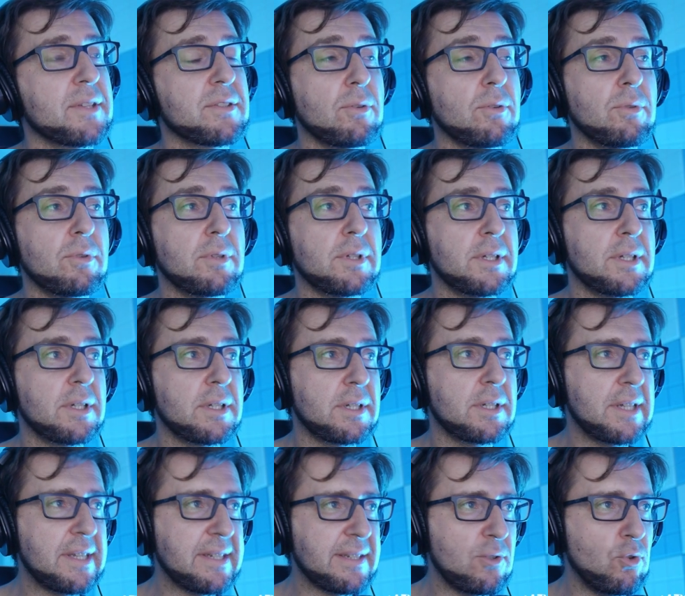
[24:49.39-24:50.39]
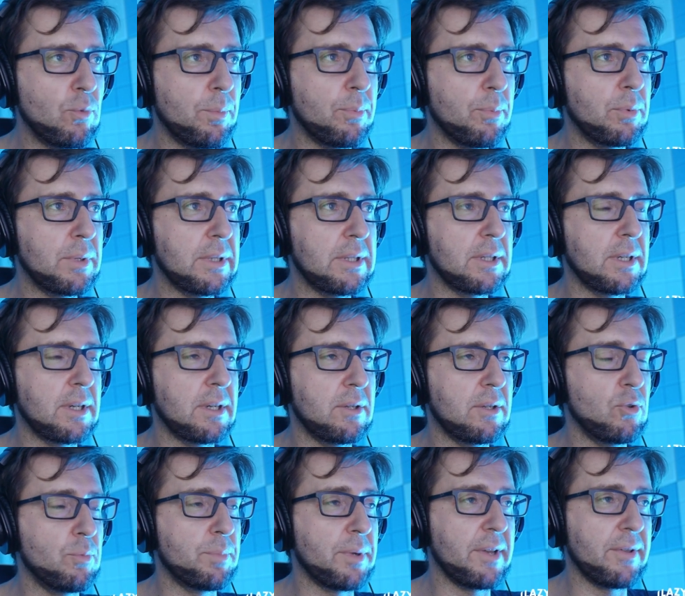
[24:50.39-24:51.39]
So in this loop, will uh,
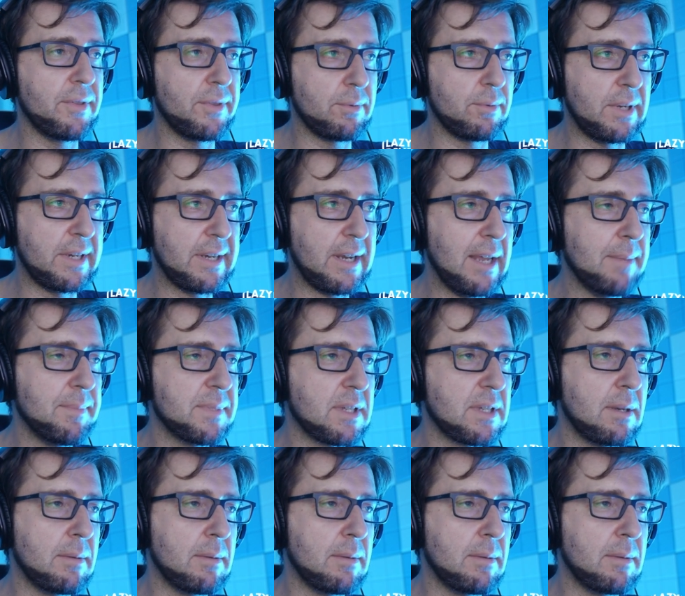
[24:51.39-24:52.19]
loop three times.